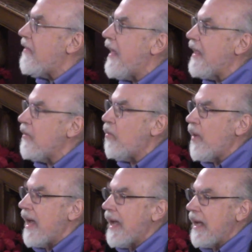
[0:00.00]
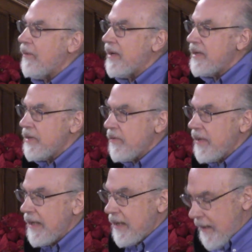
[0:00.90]
than the way we do
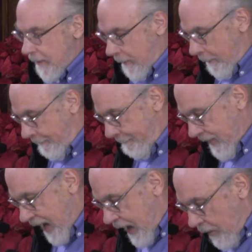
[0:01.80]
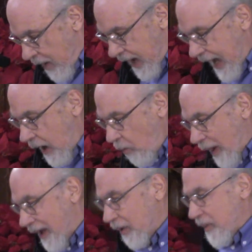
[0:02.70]
it, by how
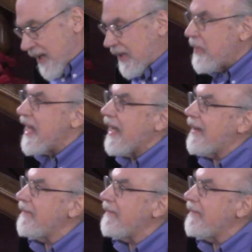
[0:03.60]
well we speak